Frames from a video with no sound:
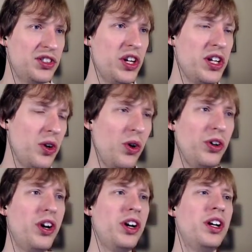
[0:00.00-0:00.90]
Street
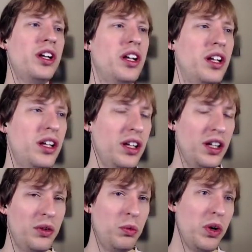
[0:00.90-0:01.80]
corner.
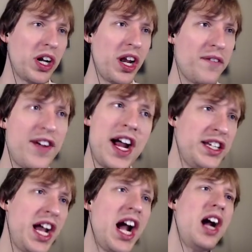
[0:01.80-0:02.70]
We're gonna
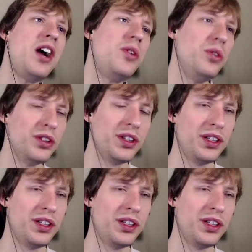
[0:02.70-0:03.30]
find out.